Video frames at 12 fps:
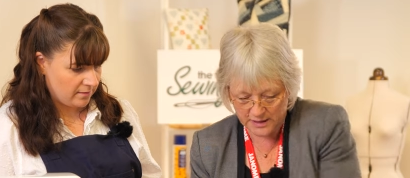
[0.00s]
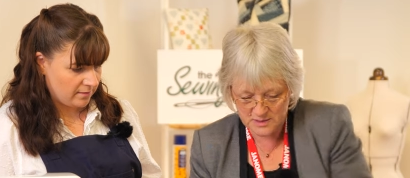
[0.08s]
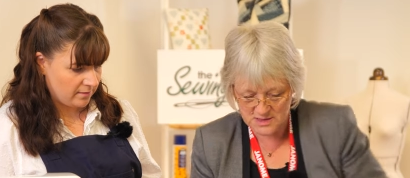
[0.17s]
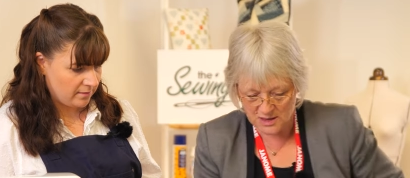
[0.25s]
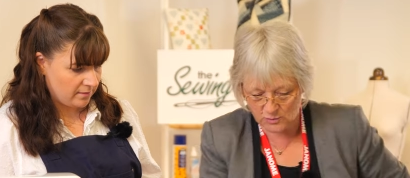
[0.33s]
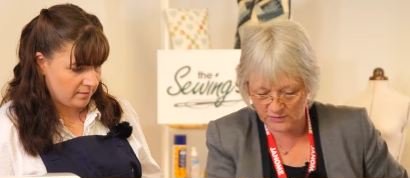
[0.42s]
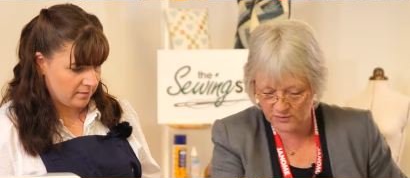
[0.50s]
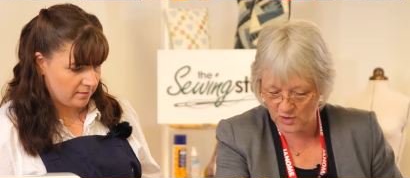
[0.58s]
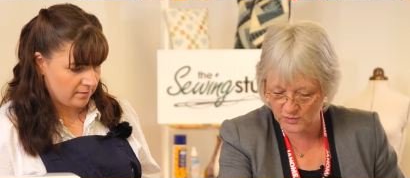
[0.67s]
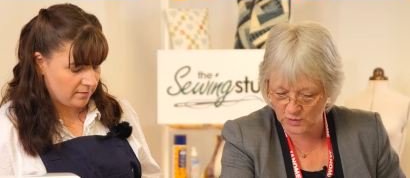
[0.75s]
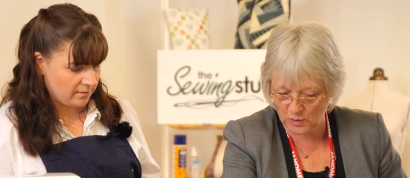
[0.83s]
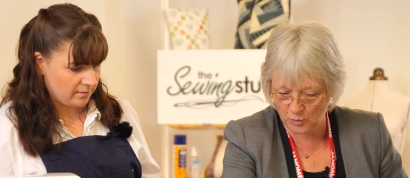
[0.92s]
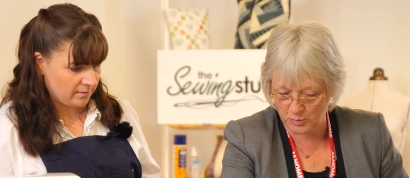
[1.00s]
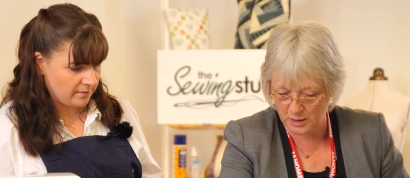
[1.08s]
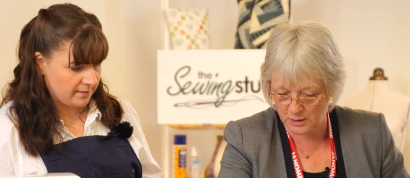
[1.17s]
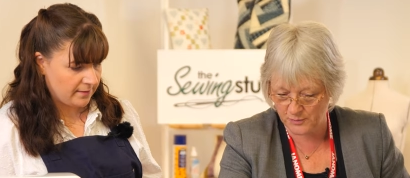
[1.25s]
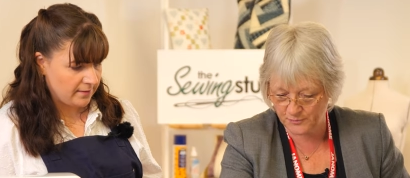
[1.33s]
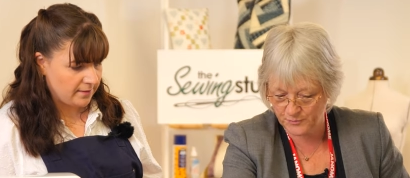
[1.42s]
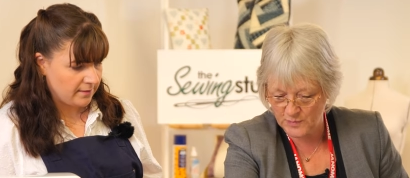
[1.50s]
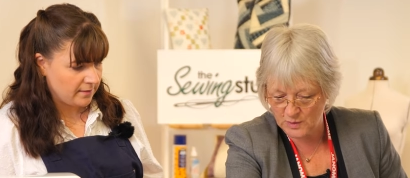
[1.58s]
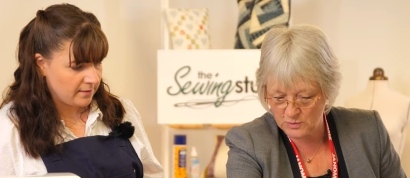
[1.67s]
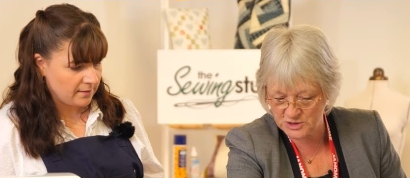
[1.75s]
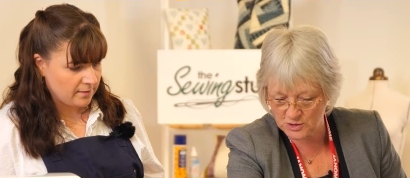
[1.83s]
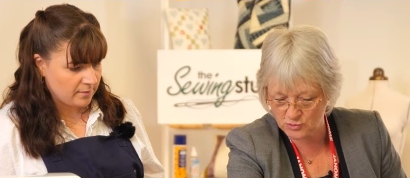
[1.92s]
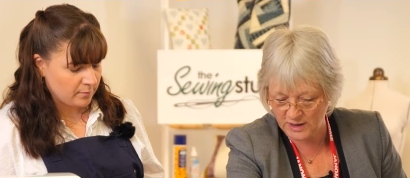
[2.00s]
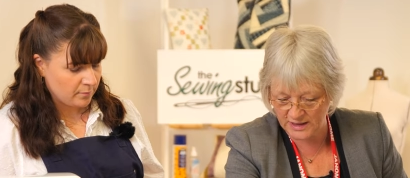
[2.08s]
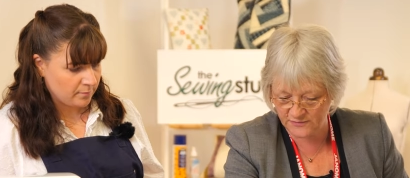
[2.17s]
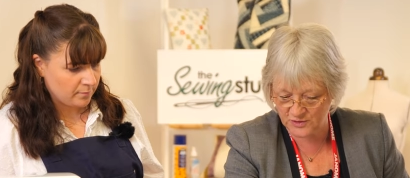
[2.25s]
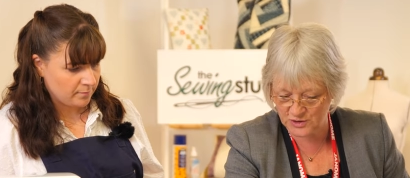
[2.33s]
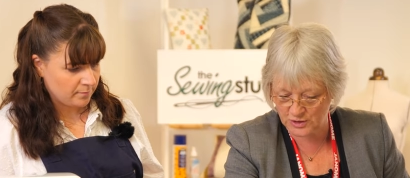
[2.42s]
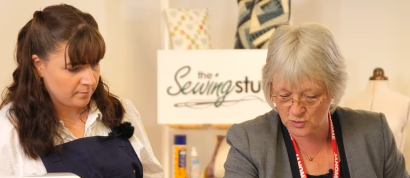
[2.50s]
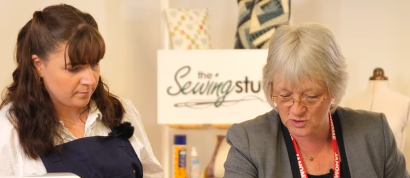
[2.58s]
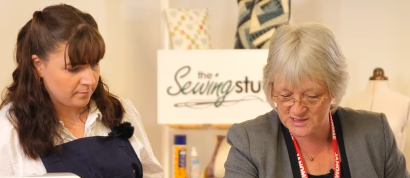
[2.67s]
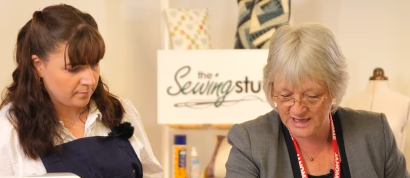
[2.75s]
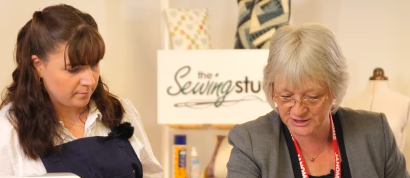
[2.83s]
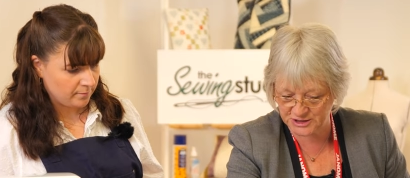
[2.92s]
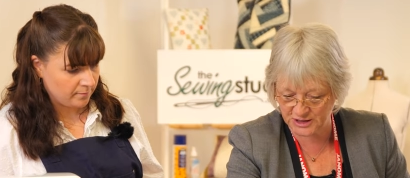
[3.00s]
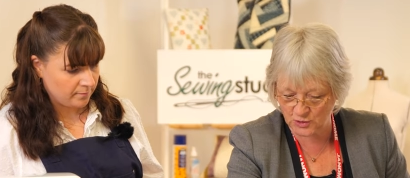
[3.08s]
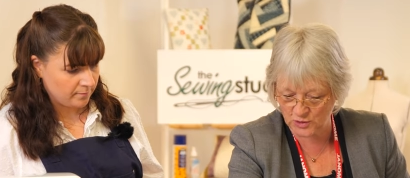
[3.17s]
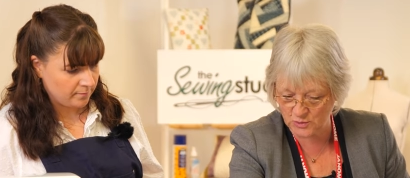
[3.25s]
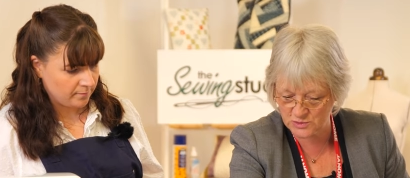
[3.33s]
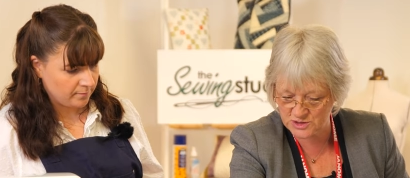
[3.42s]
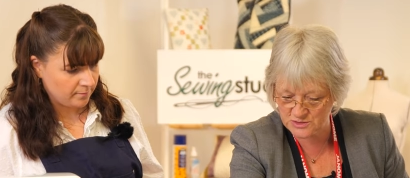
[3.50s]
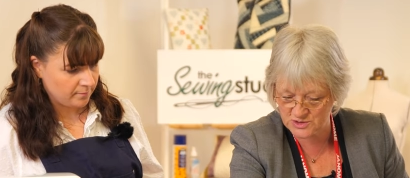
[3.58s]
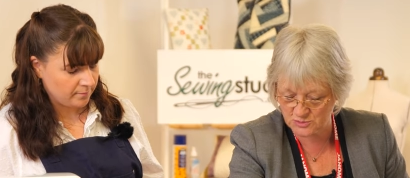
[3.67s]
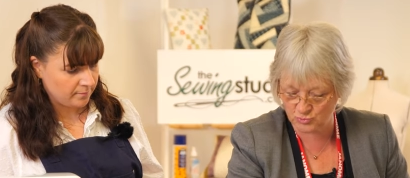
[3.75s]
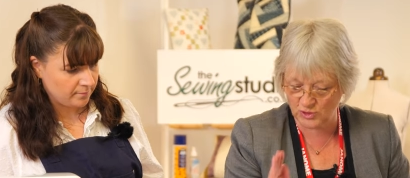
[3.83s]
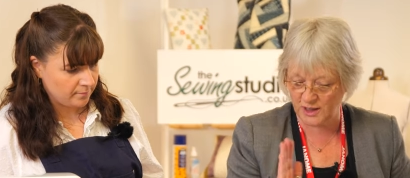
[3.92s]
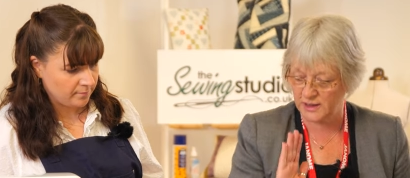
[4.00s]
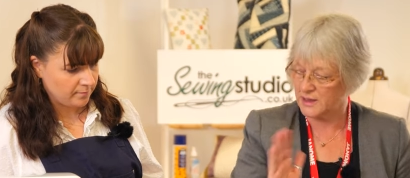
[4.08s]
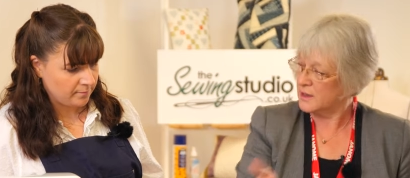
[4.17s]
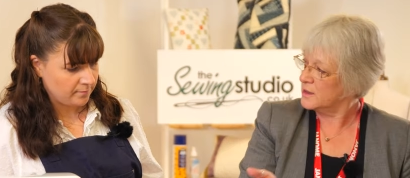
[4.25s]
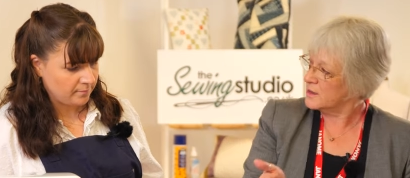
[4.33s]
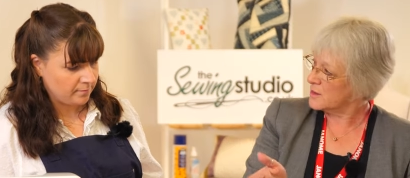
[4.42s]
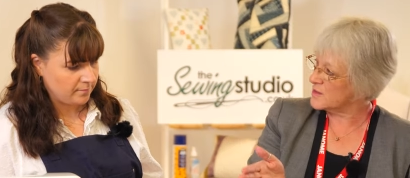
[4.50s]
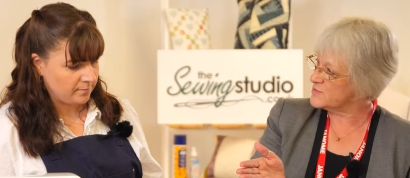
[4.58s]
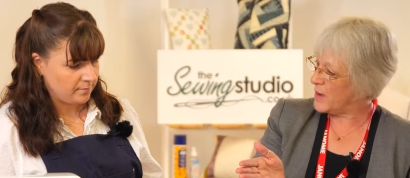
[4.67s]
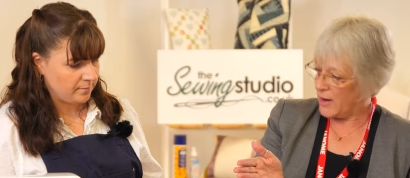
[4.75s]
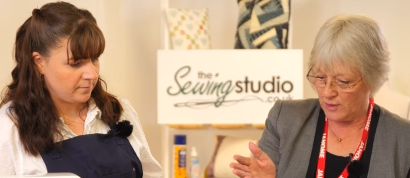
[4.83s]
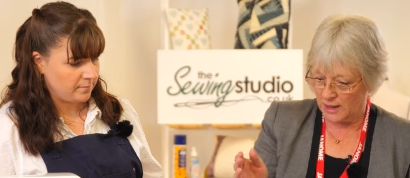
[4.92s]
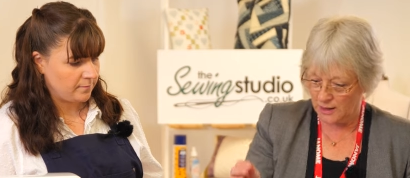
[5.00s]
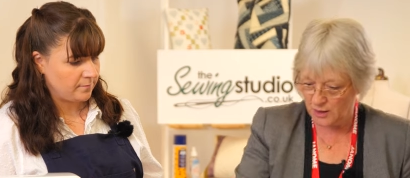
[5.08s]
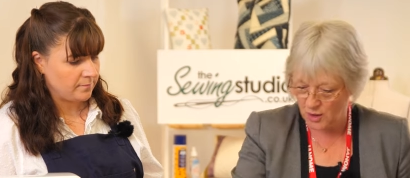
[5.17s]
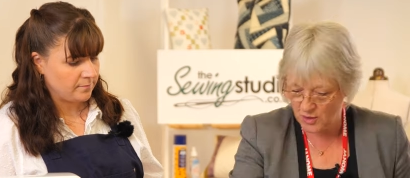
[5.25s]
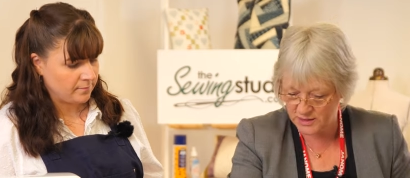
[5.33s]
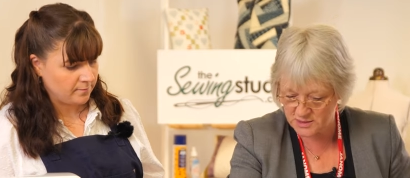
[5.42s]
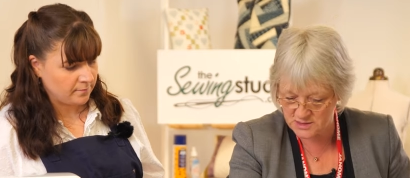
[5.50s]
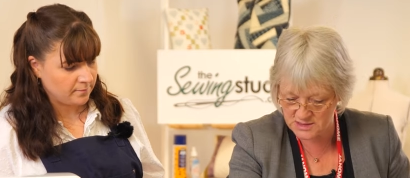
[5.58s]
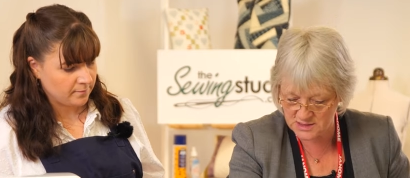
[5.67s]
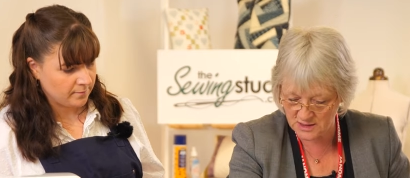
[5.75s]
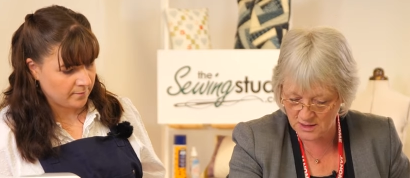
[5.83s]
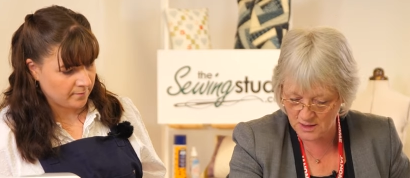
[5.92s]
Speaker 1: here, so we've got the quilt bar, which is great if you're doing cross hatching or you want to do some really nice parallel lines.